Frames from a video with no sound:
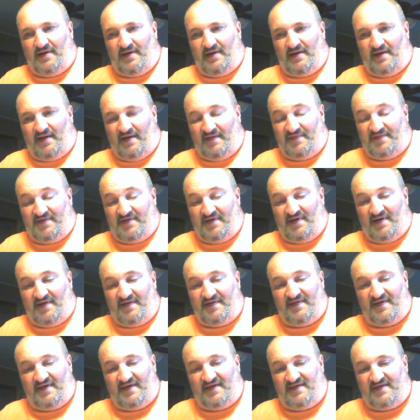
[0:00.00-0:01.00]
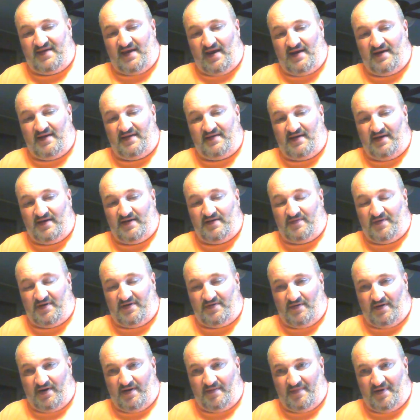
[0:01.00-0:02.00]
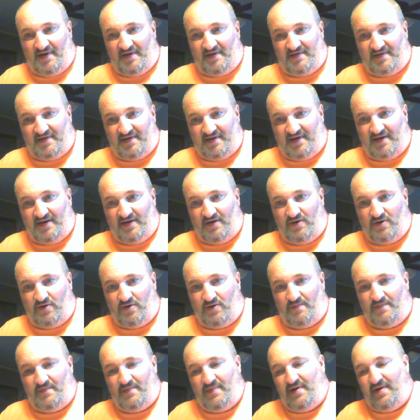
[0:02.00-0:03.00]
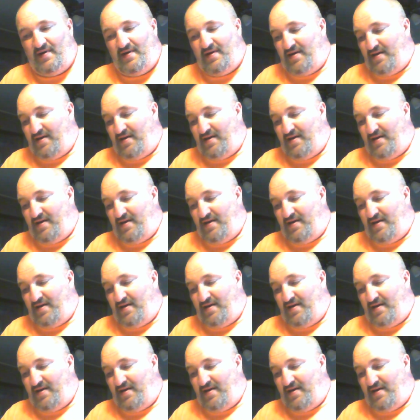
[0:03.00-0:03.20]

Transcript: I left her at 6.10. It takes me 20 minutes to get home.